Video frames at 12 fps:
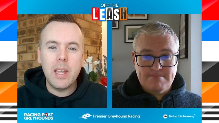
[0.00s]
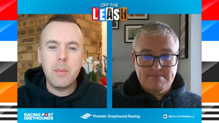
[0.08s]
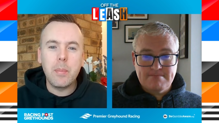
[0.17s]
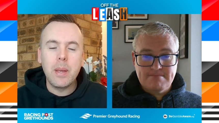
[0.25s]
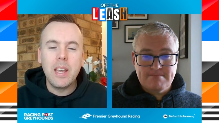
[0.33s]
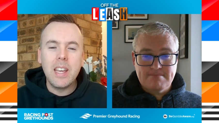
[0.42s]
Speaker 1: we
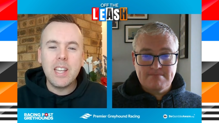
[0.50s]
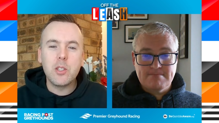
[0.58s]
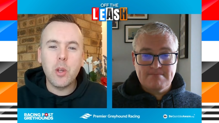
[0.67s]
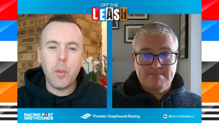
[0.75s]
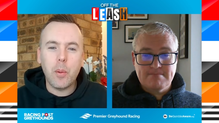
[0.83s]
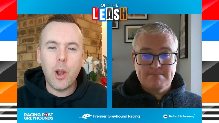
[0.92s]
keep
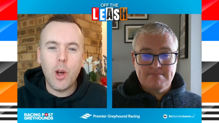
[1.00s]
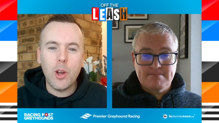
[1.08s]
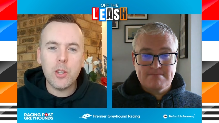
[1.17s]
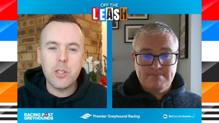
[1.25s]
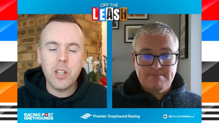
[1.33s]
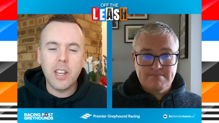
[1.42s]
is top
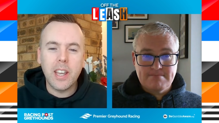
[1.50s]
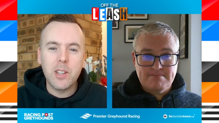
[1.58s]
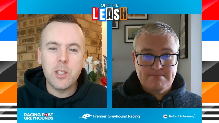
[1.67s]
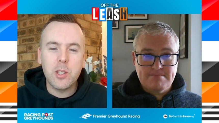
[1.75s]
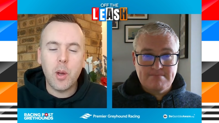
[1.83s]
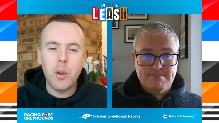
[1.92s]
class
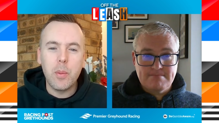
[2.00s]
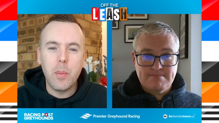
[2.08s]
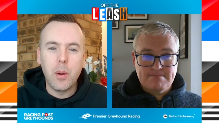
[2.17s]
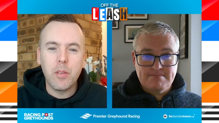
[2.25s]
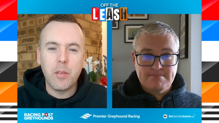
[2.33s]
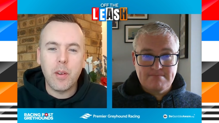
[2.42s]
again because Tony
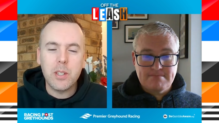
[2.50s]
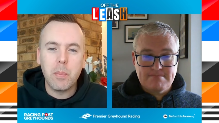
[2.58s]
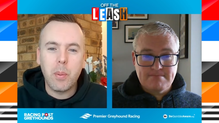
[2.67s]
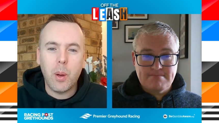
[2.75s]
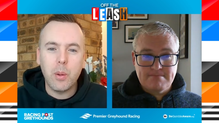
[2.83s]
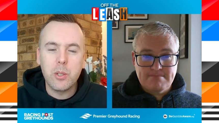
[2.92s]
Bullen from The
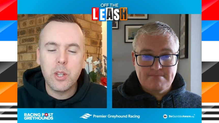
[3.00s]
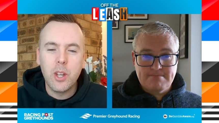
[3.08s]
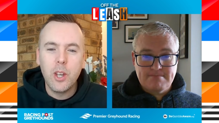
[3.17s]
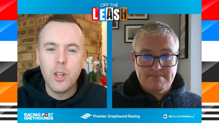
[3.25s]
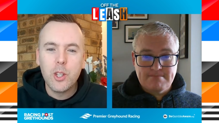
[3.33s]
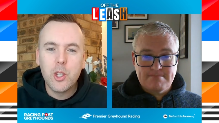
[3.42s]
Racing
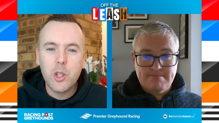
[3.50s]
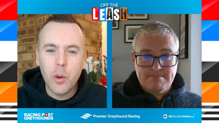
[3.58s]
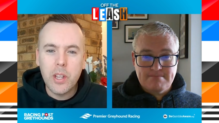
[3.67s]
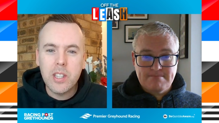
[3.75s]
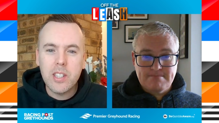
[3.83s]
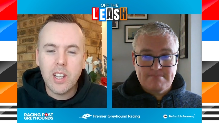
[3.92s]
Post
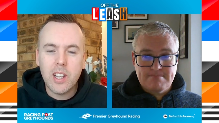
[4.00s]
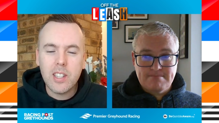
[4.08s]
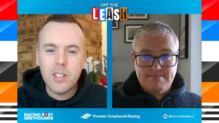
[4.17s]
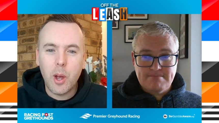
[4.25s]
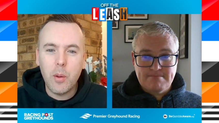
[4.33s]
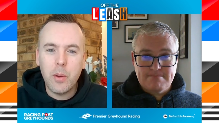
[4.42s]
joins
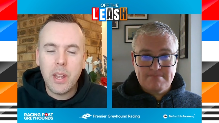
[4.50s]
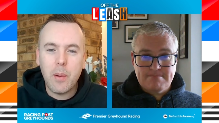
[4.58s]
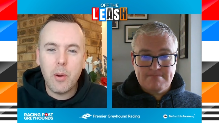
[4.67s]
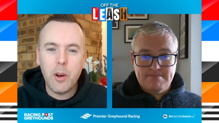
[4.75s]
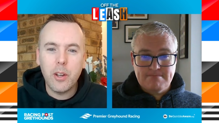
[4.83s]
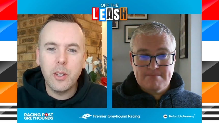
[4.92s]
us. Tony,
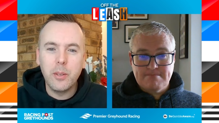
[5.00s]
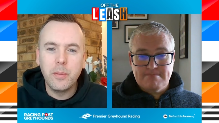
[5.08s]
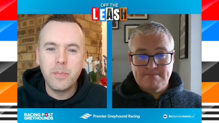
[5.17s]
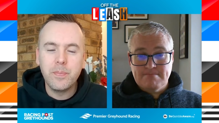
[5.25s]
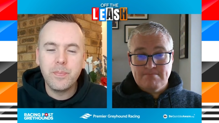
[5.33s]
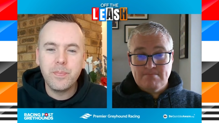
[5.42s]
how are
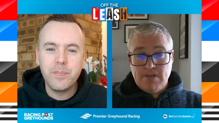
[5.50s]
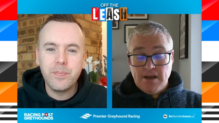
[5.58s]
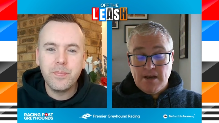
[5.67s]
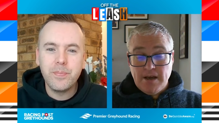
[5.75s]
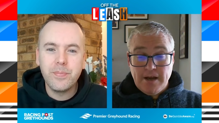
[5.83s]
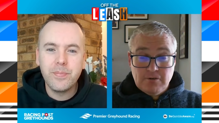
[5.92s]
you?
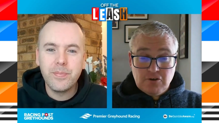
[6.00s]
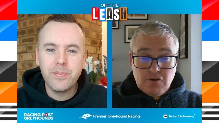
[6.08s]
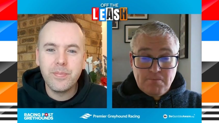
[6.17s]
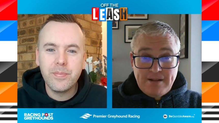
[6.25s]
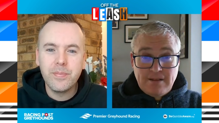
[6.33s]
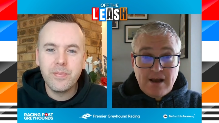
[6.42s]
Speaker 2: Yeah, not too
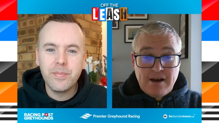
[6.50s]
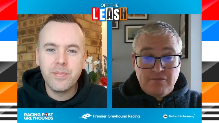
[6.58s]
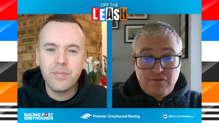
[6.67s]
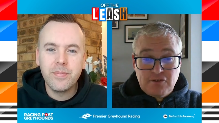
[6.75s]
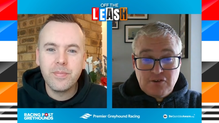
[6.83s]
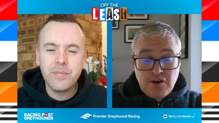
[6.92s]
bad,
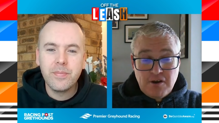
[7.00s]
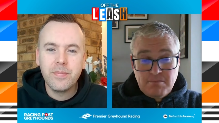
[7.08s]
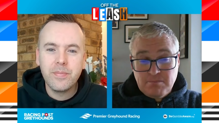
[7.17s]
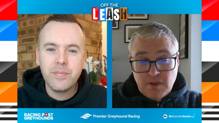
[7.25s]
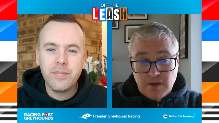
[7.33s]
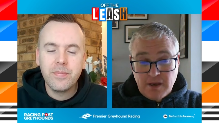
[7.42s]
Dave. It's,
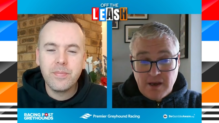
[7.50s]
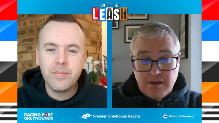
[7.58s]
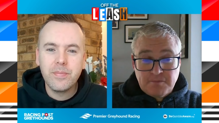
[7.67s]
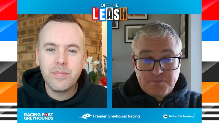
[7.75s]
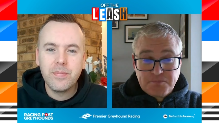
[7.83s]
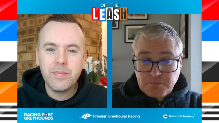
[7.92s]

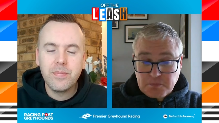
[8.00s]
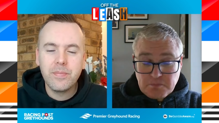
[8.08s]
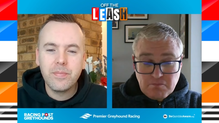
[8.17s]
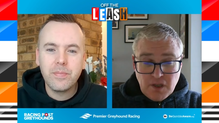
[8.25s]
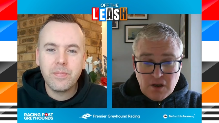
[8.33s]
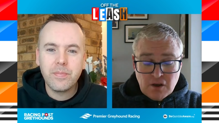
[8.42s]
again,
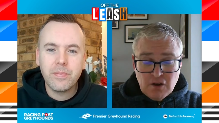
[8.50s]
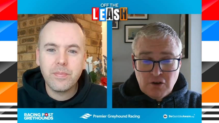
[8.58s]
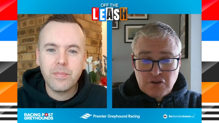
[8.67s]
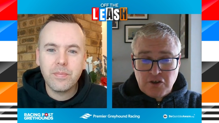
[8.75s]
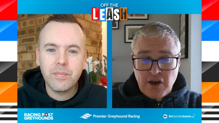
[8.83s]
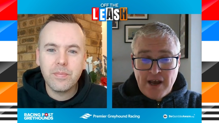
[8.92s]
a
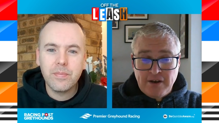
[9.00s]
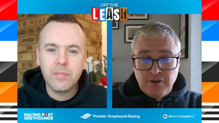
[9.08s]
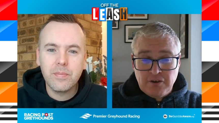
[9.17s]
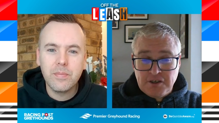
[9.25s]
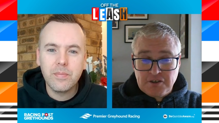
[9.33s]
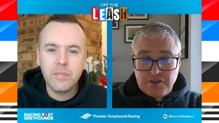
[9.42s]
lot's going
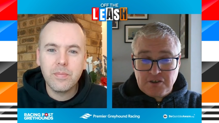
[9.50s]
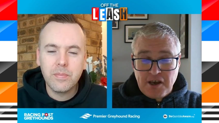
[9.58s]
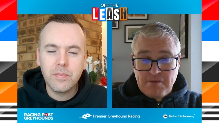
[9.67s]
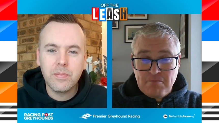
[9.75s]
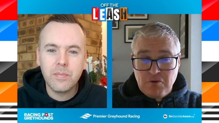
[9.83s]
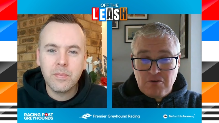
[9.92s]
on and it's
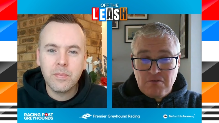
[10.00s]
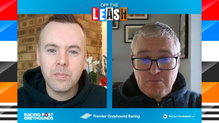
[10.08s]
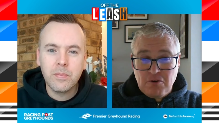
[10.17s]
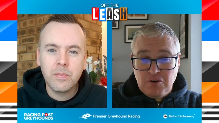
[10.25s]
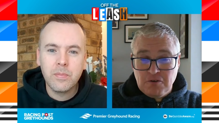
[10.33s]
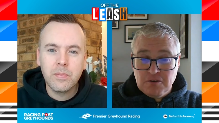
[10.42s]
getting more and
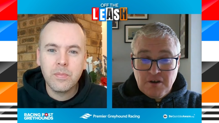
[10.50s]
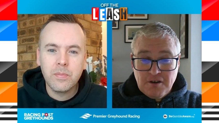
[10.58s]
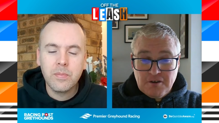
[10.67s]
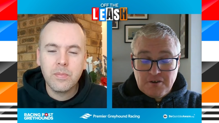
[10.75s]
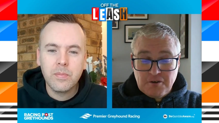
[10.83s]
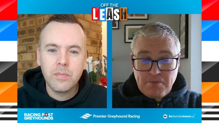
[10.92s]
more
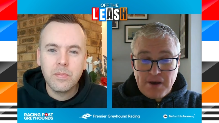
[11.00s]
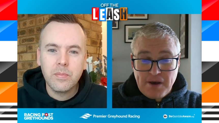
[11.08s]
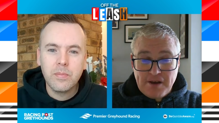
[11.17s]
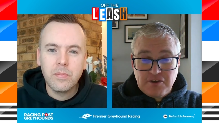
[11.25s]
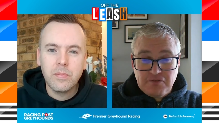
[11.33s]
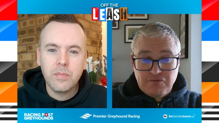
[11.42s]

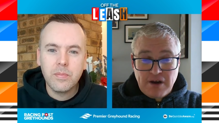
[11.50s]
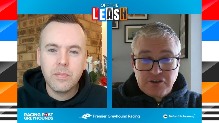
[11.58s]
competitive